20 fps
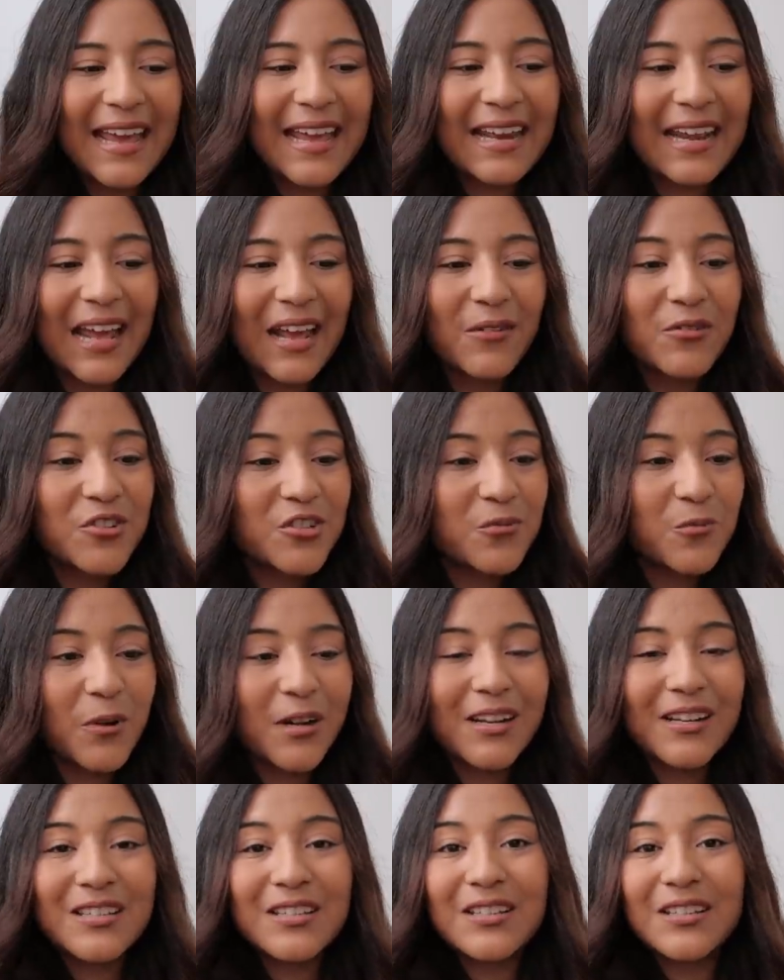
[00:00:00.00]
and I just
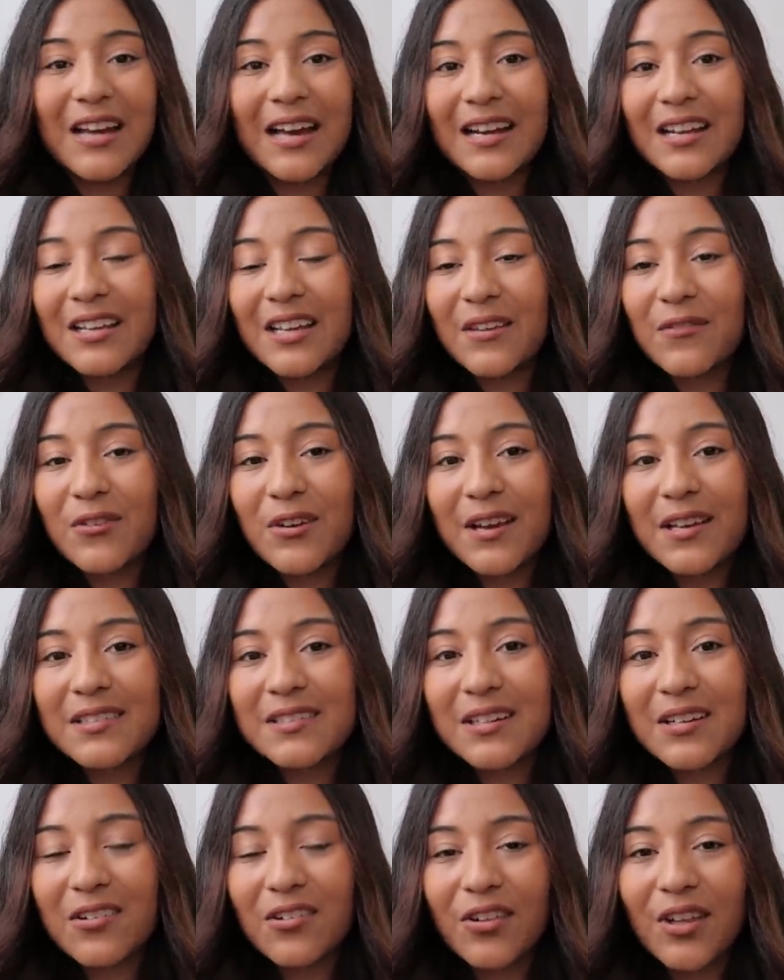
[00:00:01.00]
wanted to kind of give you guys
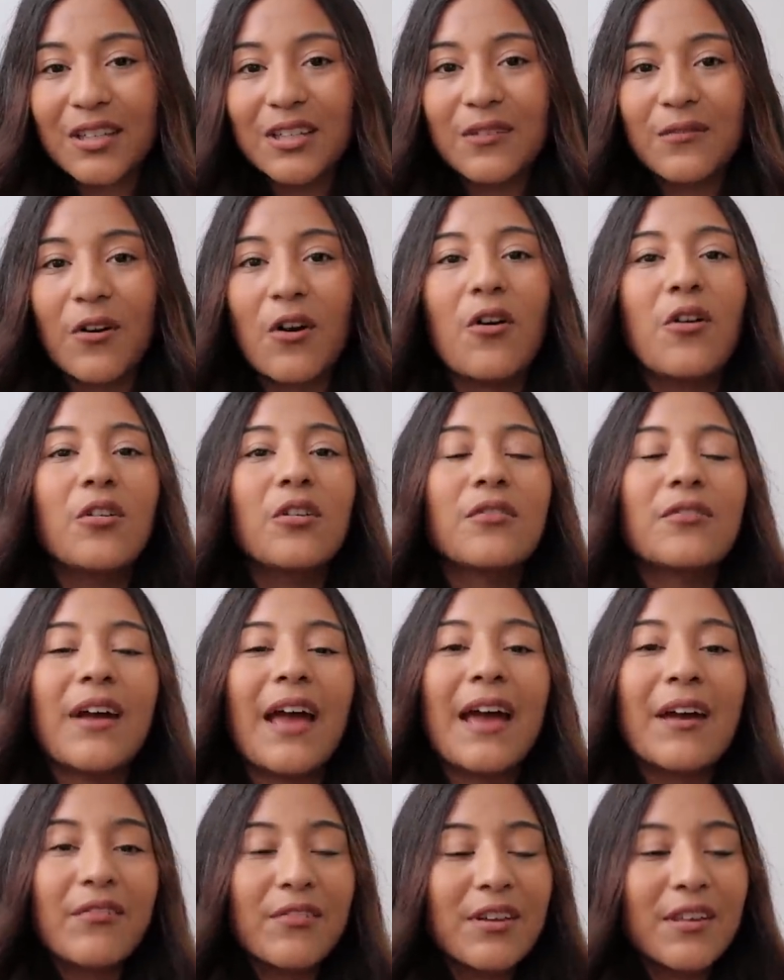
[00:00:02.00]
a collective haul of
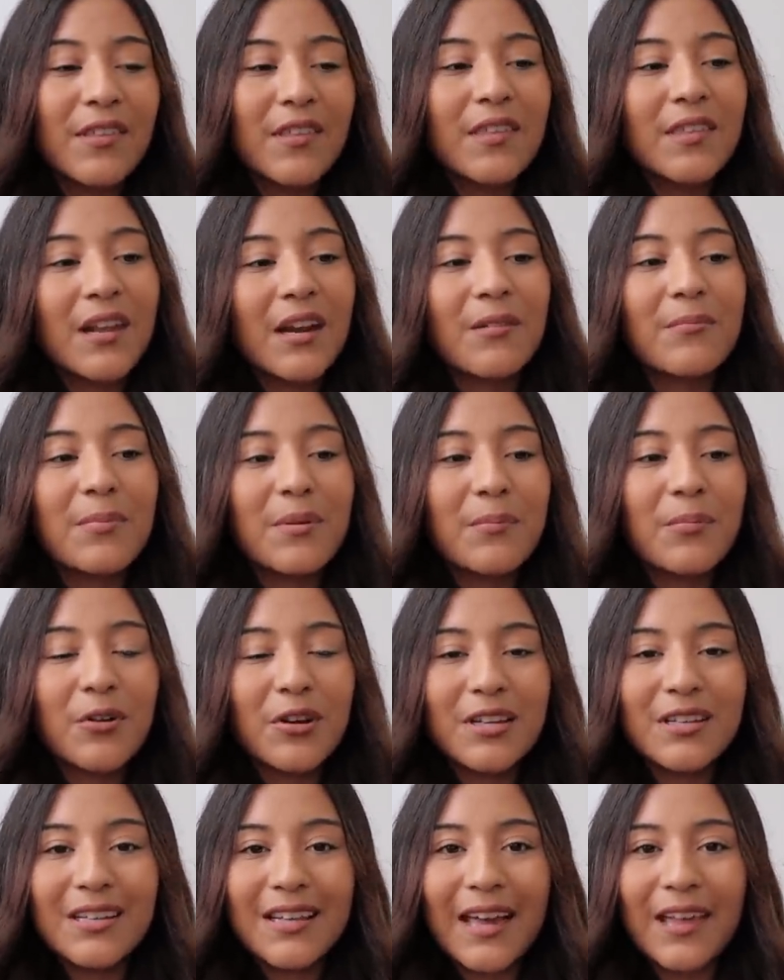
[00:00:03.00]
everything that I've been
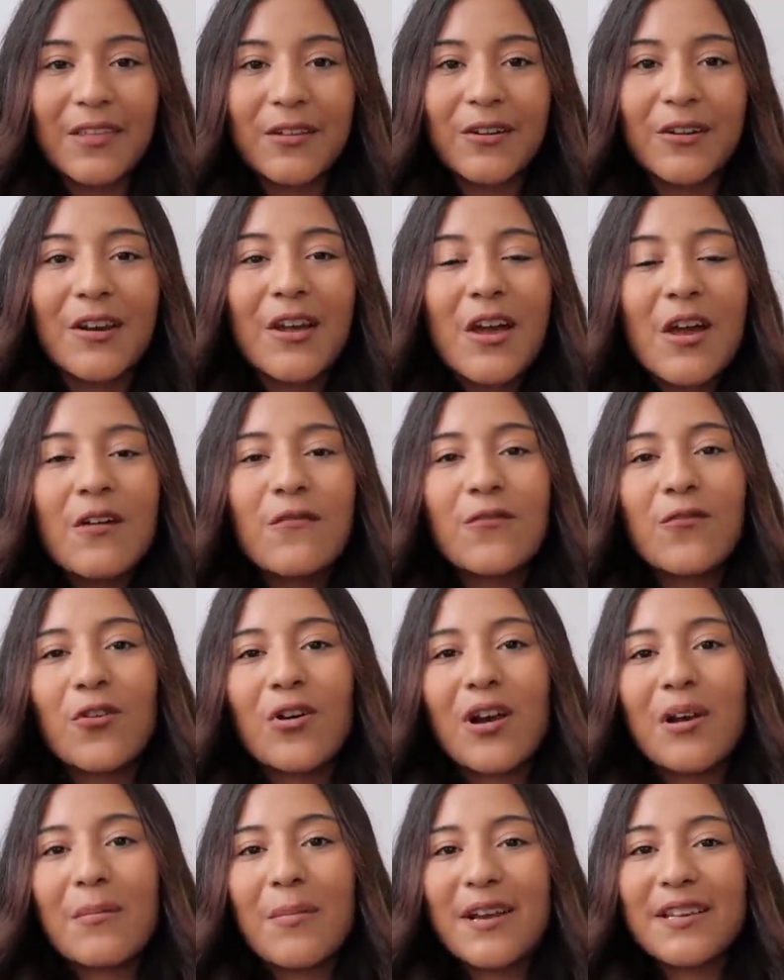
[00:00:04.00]
putting together
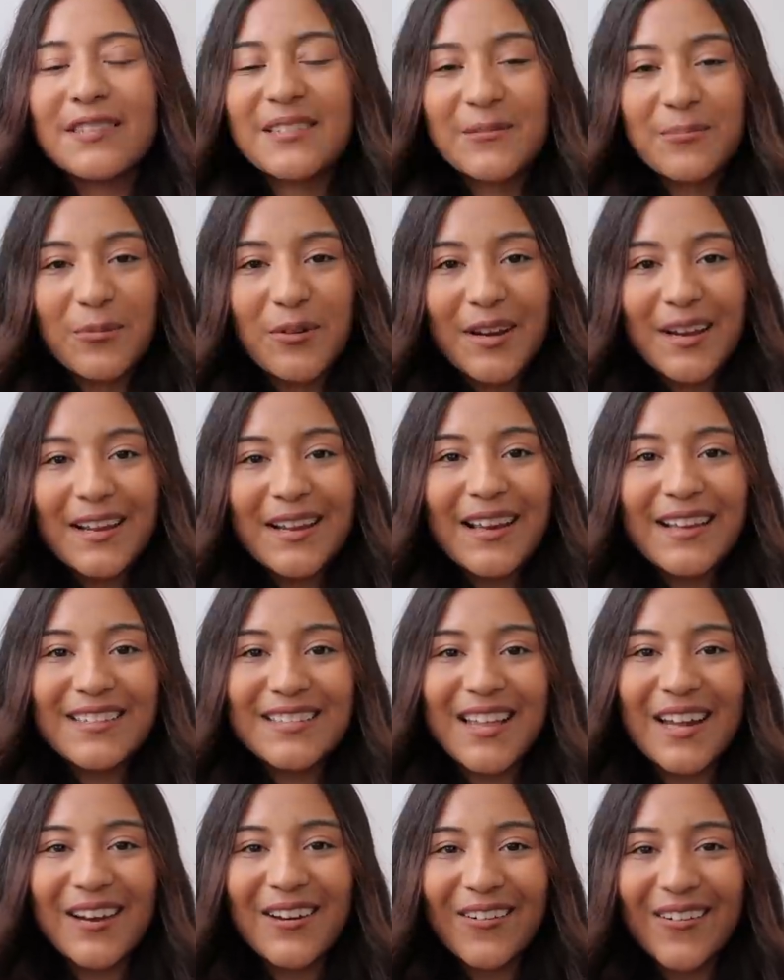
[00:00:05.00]
for my spring
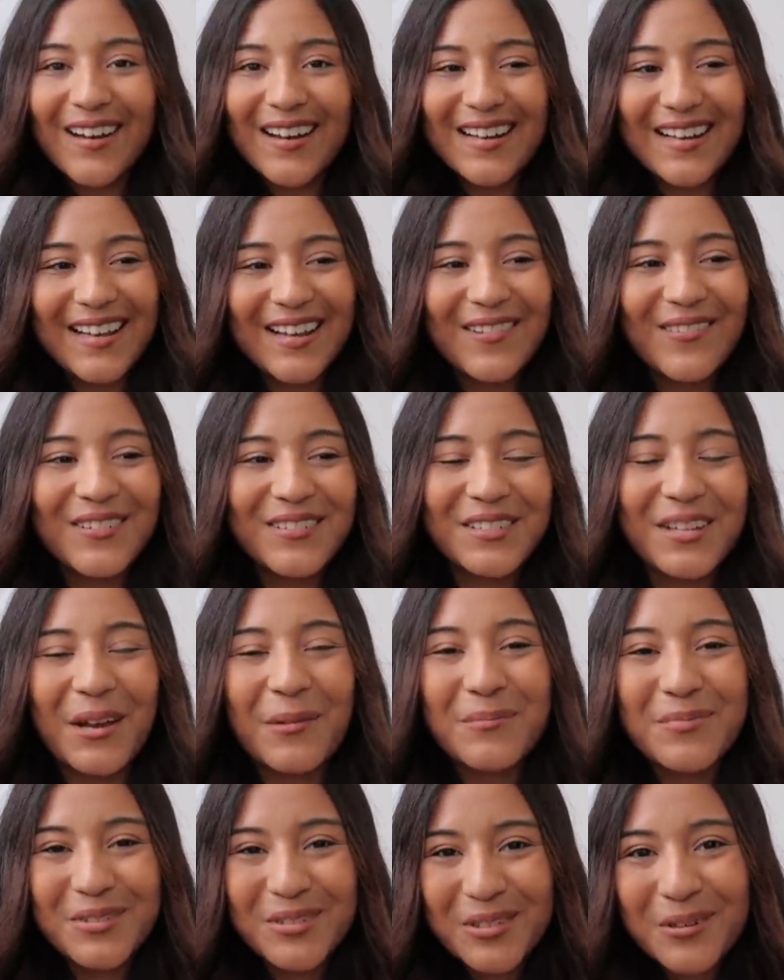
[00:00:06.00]
decorating, which
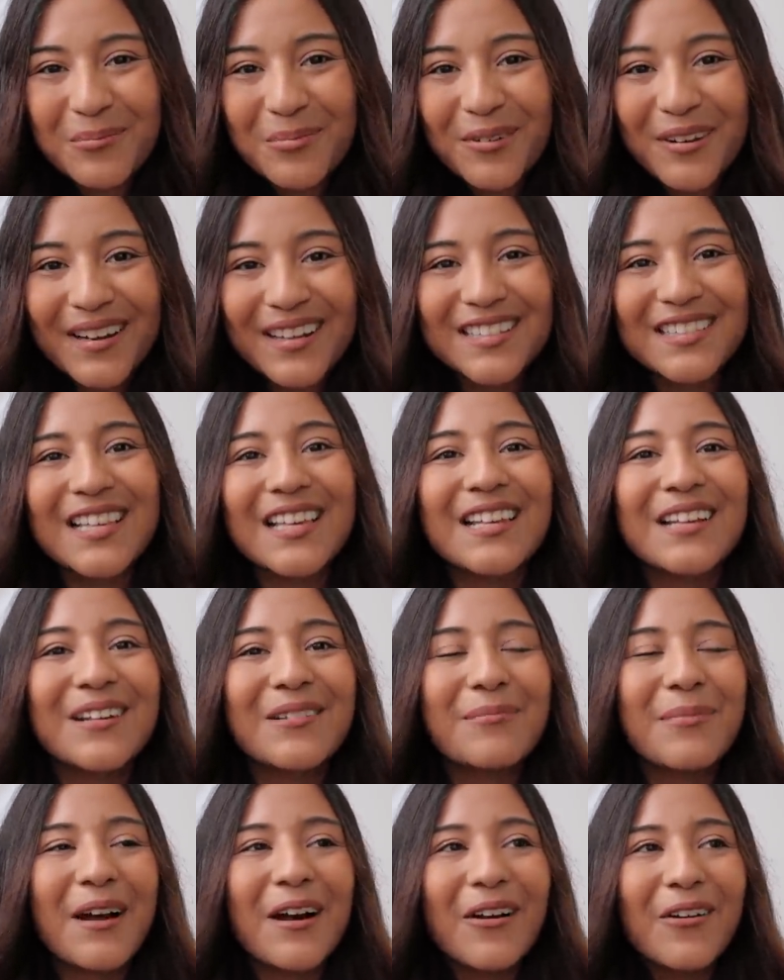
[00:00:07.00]
I'm super excited
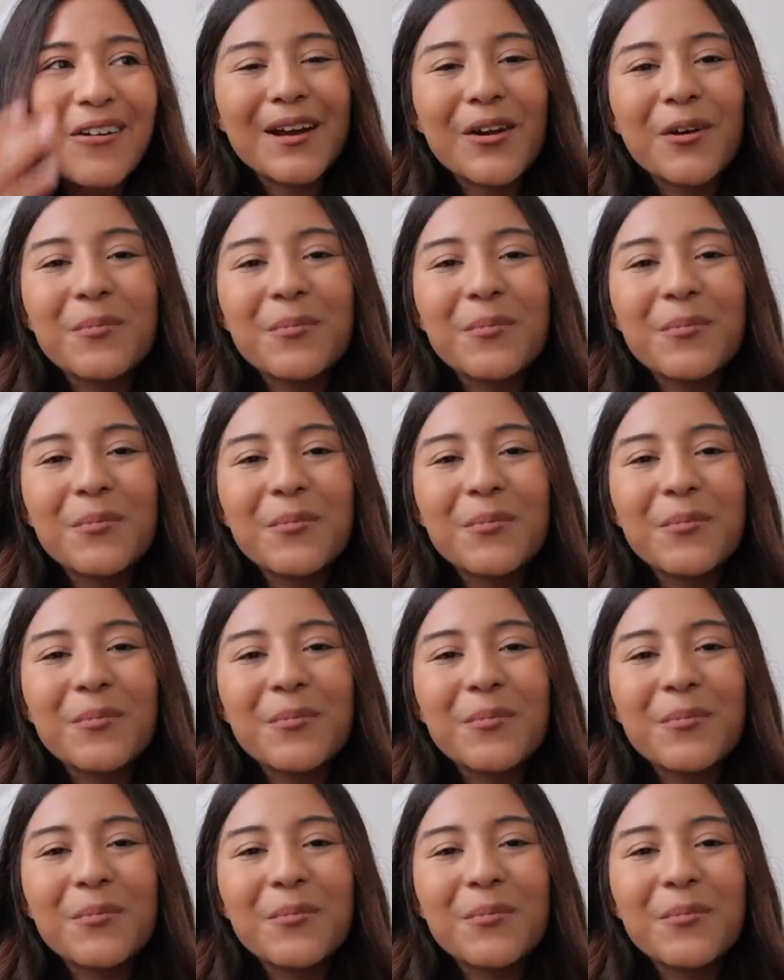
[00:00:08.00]
about.